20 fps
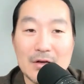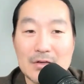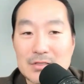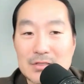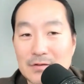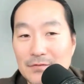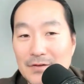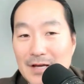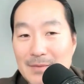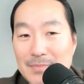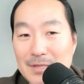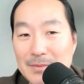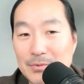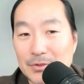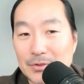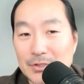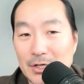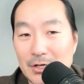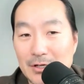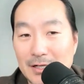also find
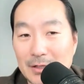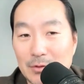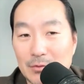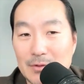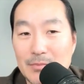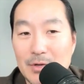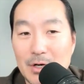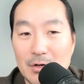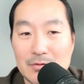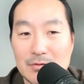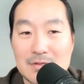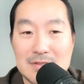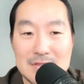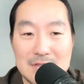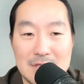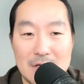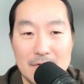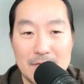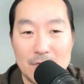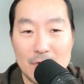people that are like remote,
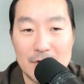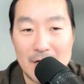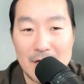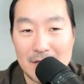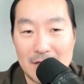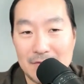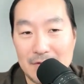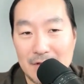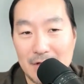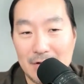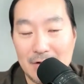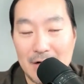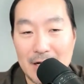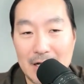therefore not there.